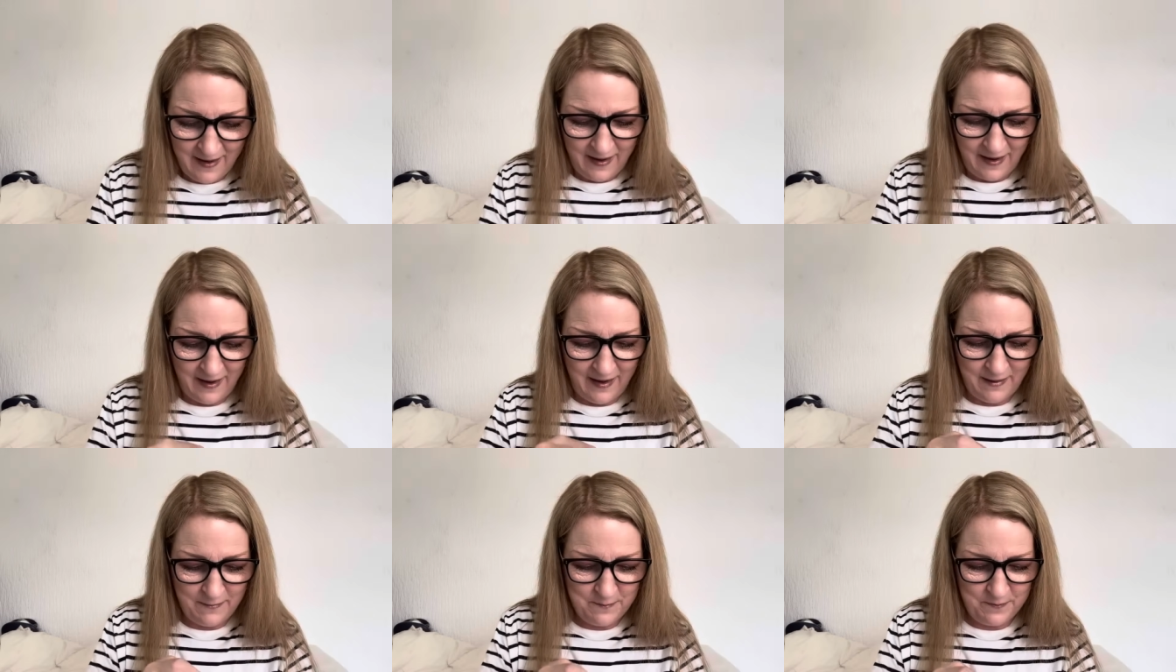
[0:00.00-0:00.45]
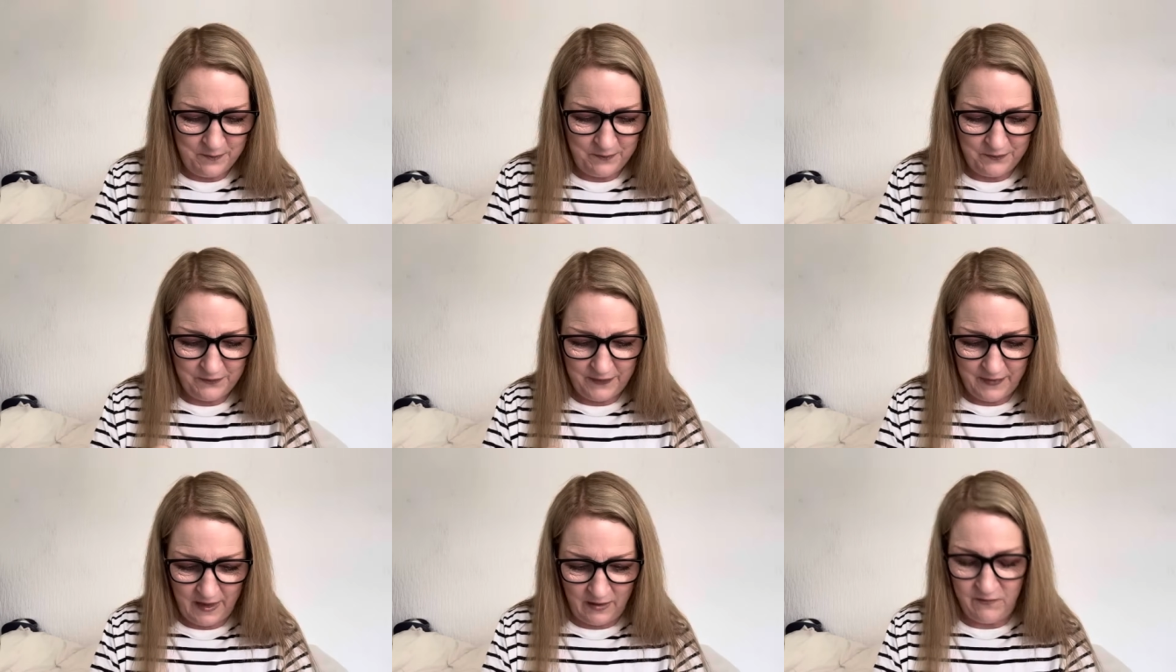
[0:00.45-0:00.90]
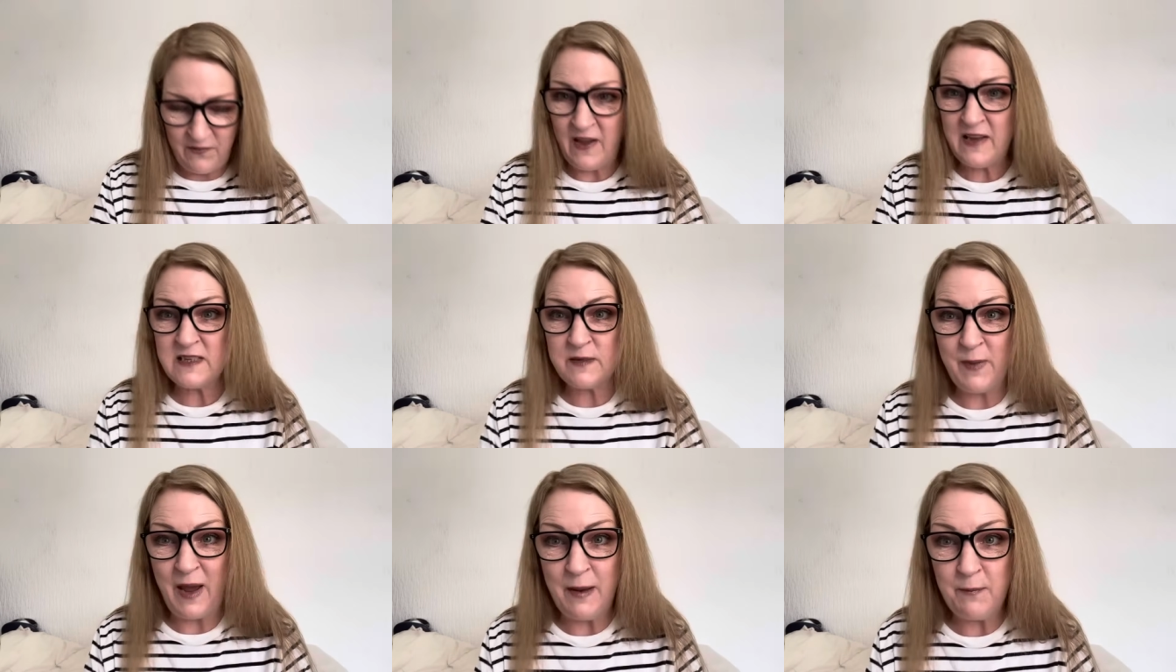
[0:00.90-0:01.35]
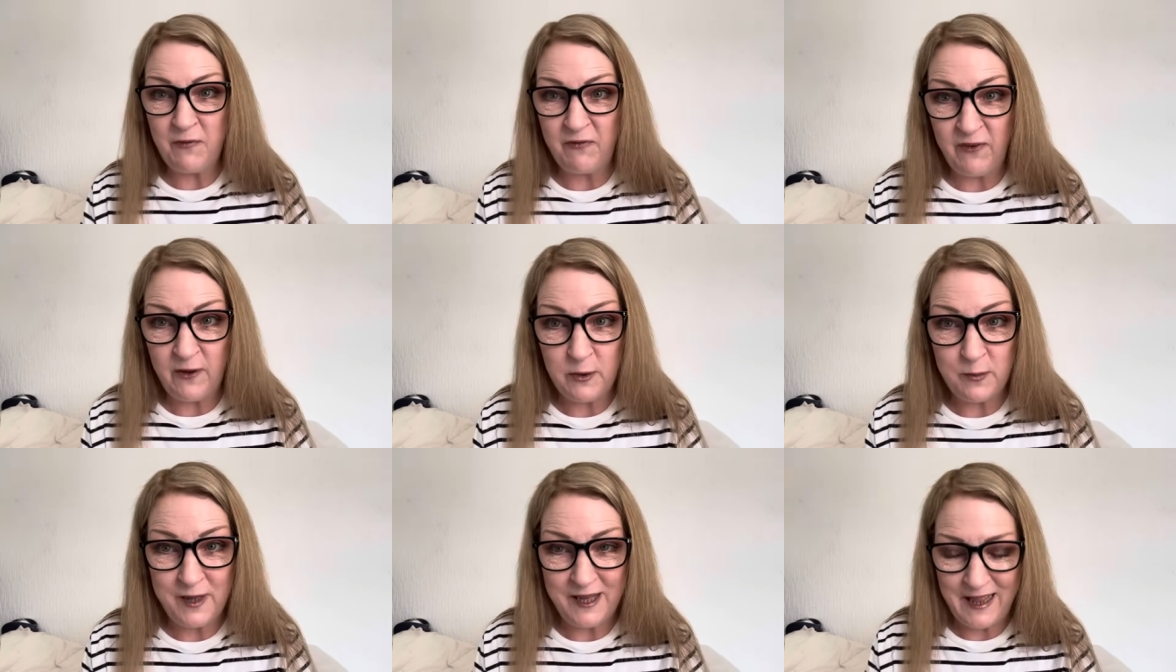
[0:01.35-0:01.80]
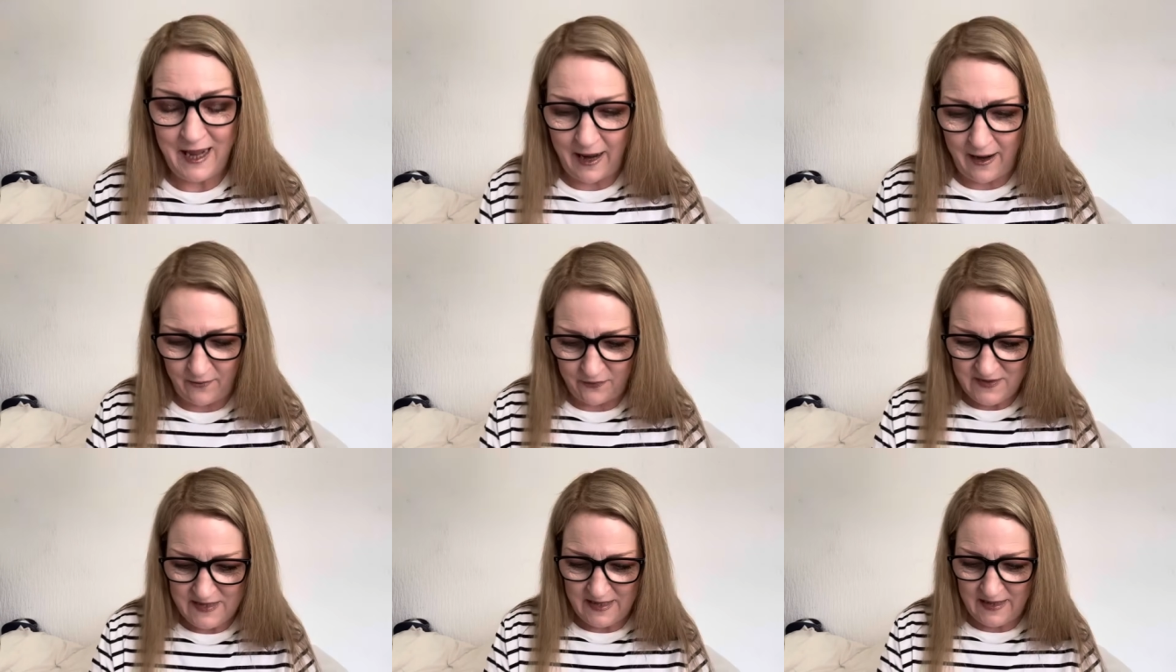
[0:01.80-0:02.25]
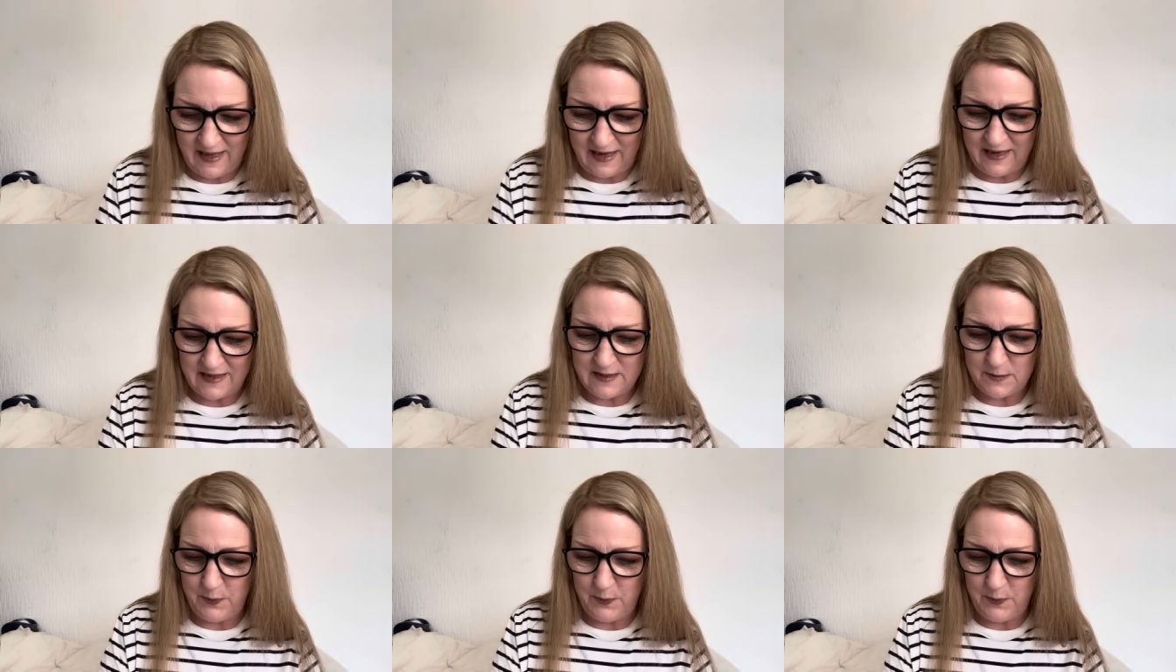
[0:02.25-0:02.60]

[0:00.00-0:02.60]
Um, in fact, I might be filming that after this.